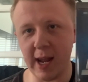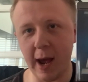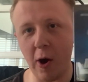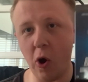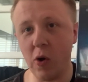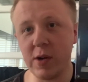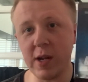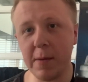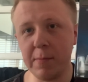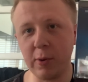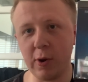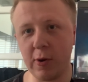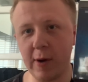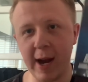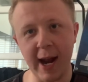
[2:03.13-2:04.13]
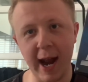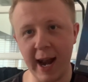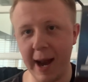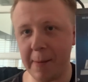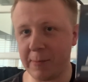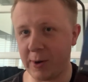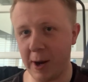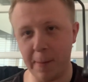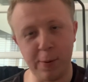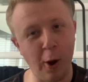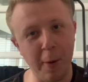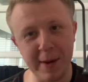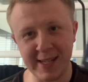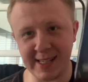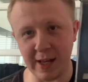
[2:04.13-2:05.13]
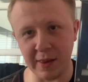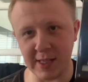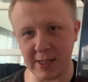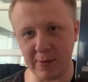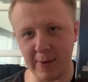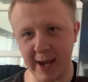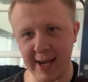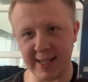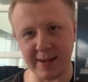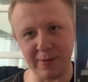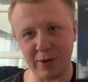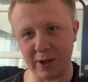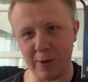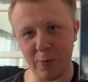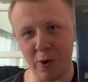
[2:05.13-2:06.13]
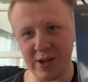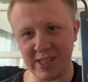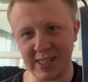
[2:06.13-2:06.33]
I own it on Blu-ray, and I'm going to probably sell this away because I'm not going to watch